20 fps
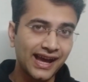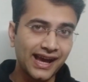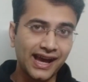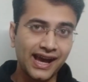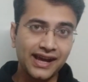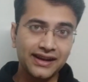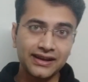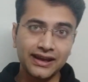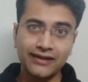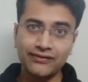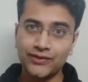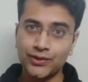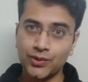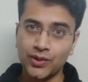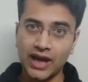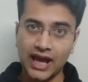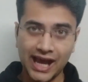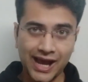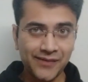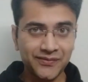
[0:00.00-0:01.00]
And if you
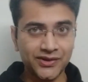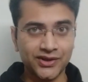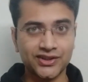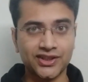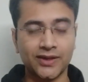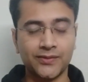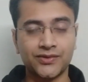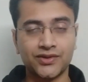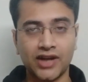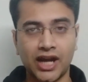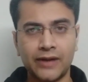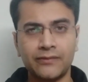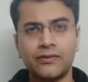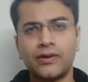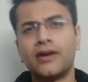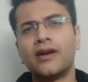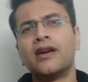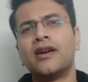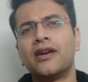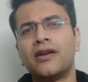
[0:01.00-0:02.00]
have not subscribed
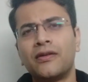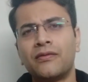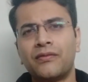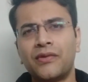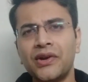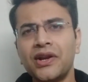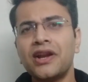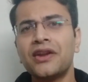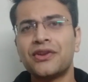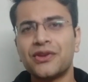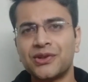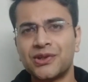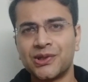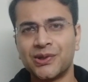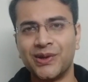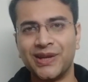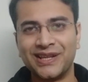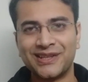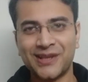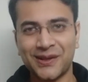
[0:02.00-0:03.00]
What are you doing?